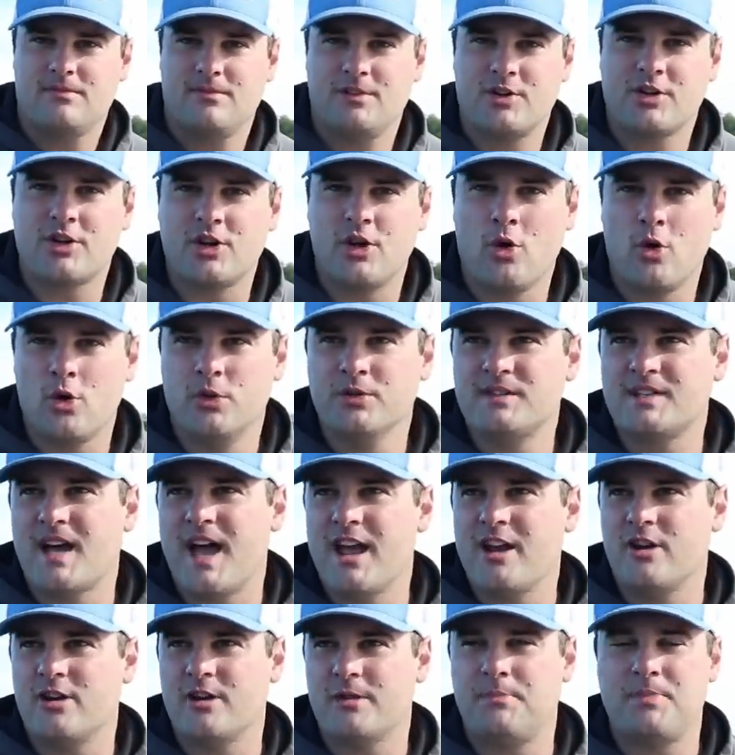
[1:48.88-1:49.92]
They're gonna hold
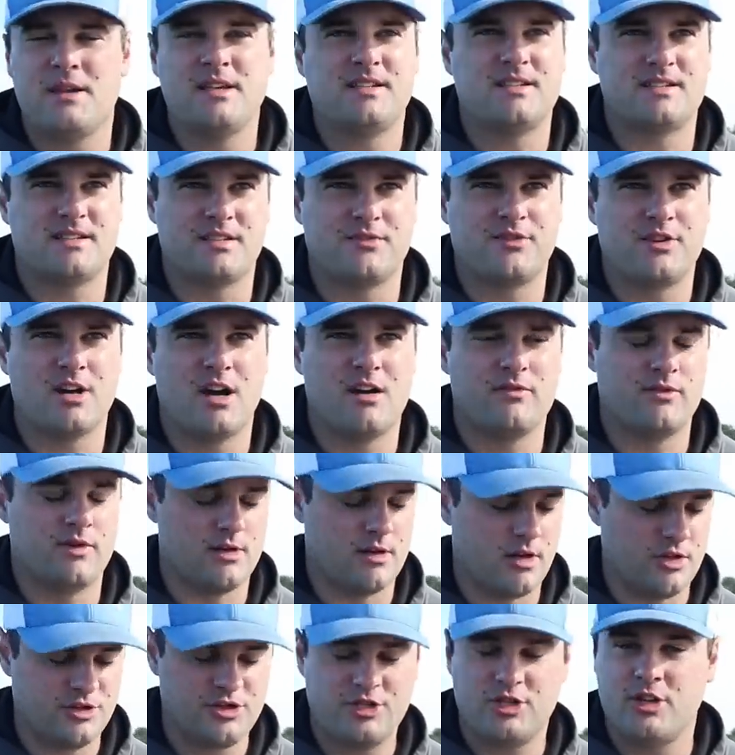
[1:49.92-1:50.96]
tighter to pieces of
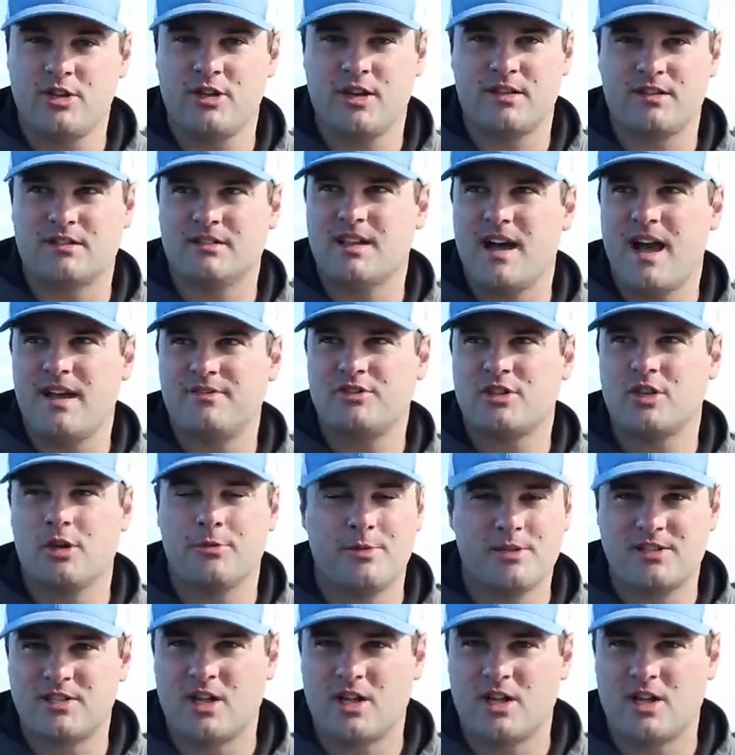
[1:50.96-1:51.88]
cover and I'll show you on the live scope.